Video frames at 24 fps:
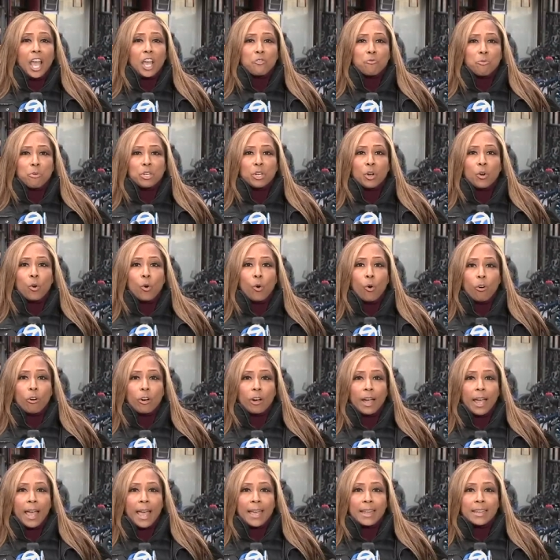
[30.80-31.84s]
and Rita
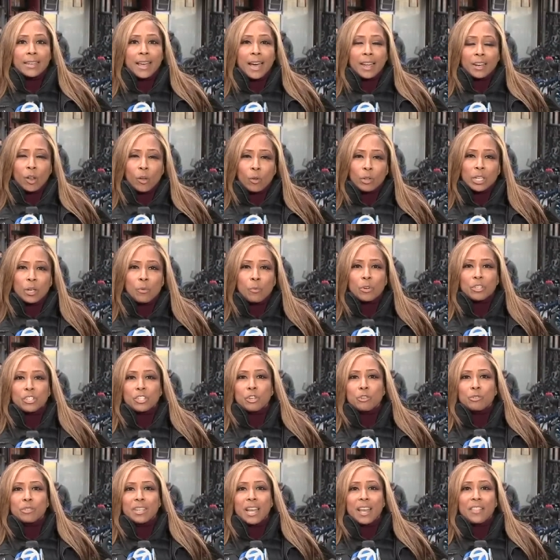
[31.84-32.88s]
Ora, and not only was
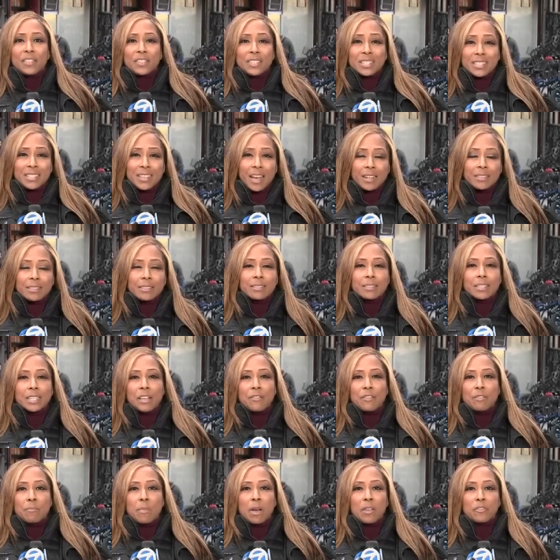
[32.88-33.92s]
her death sudden
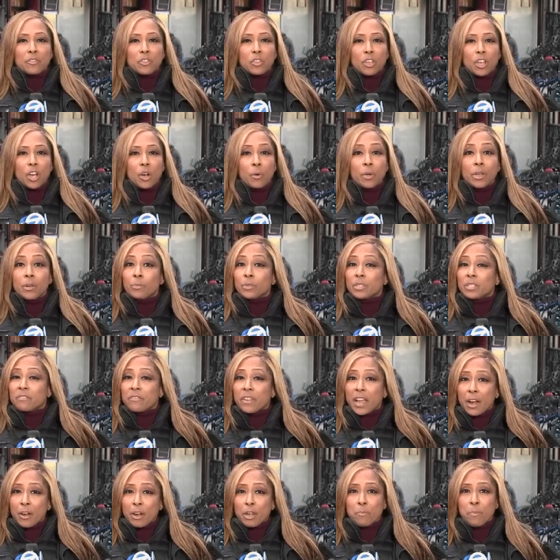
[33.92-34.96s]
seven months ago, it was
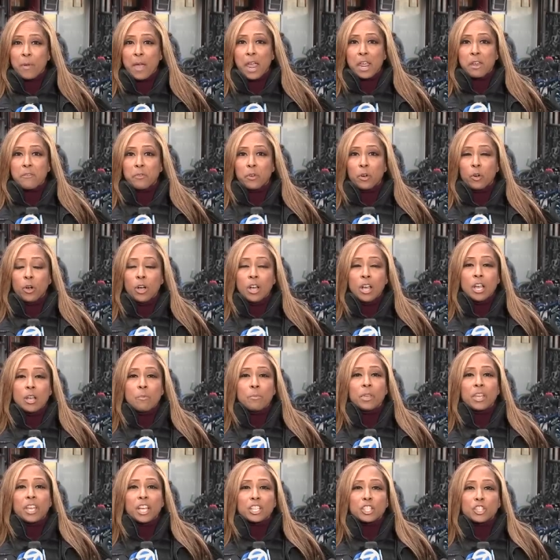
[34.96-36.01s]
very painful
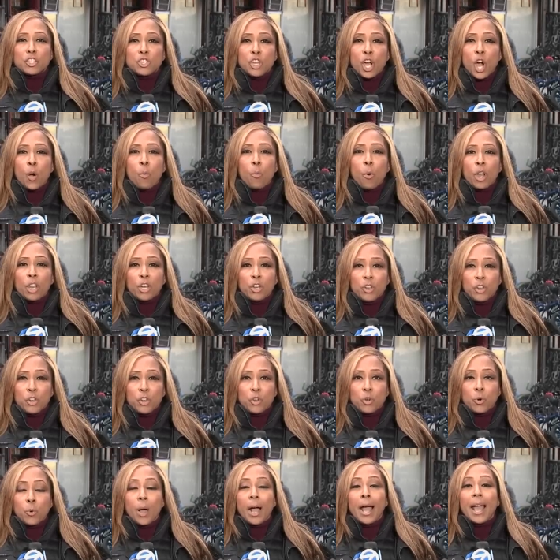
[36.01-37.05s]
because no one
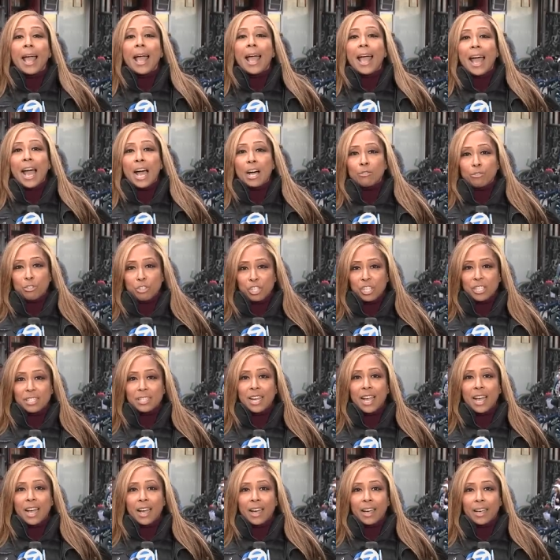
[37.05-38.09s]
knew how she
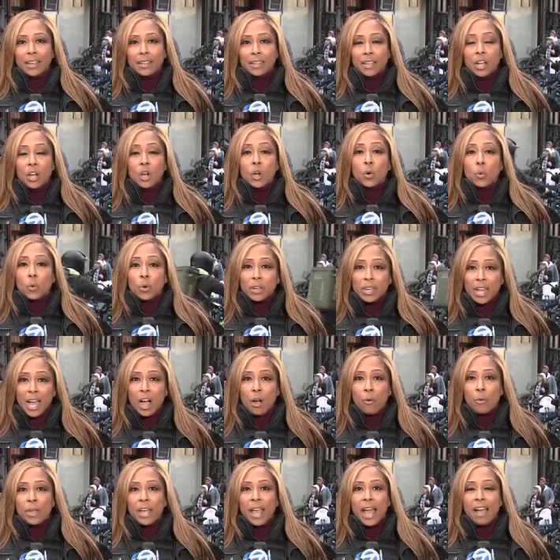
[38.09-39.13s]
died. Well,
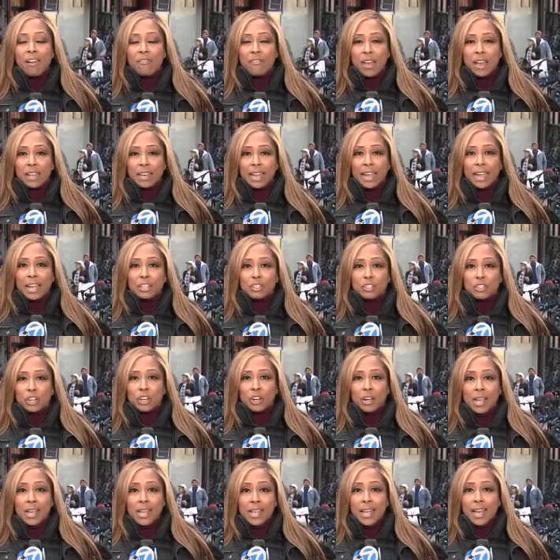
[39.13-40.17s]
now we have that
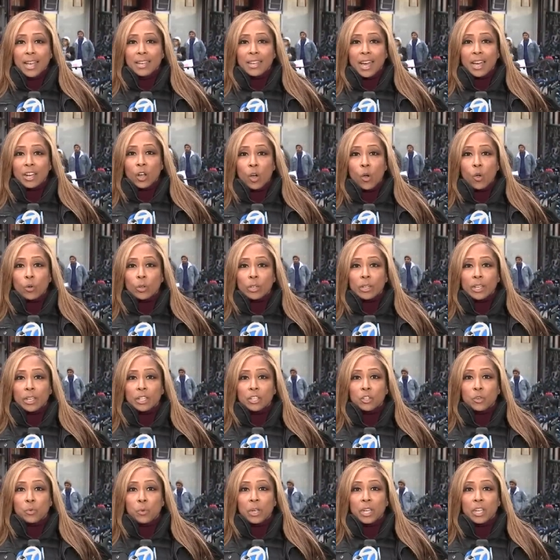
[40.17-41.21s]
answer, and not only
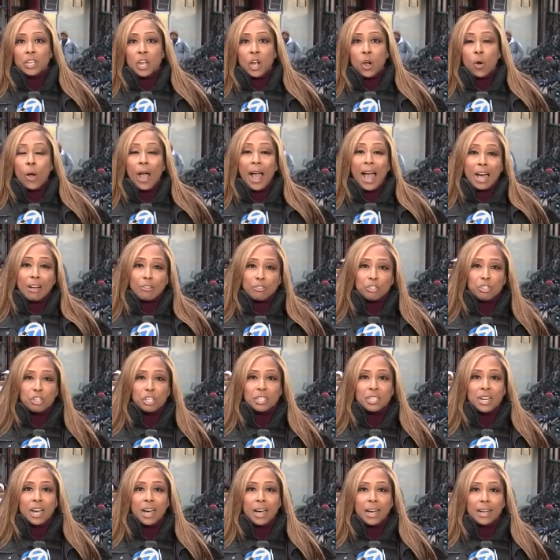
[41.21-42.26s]
do we know how she
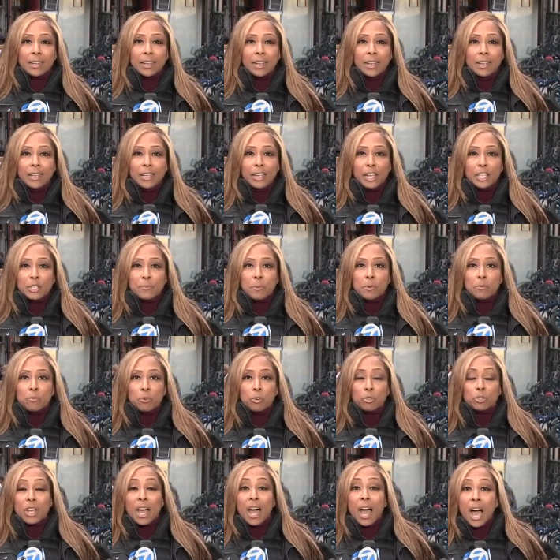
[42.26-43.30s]
died, it's been
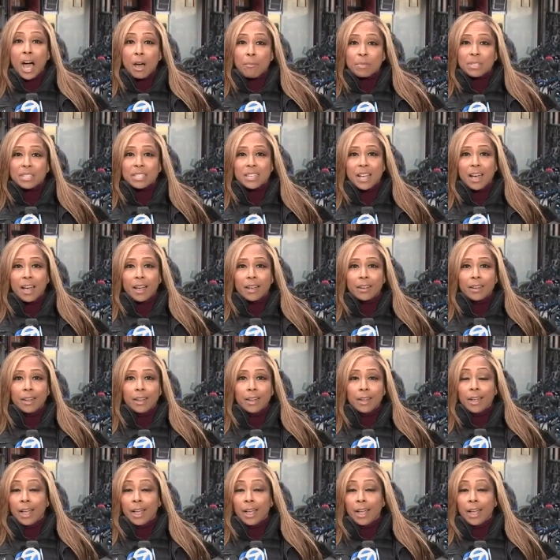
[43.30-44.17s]
ruled a homicide,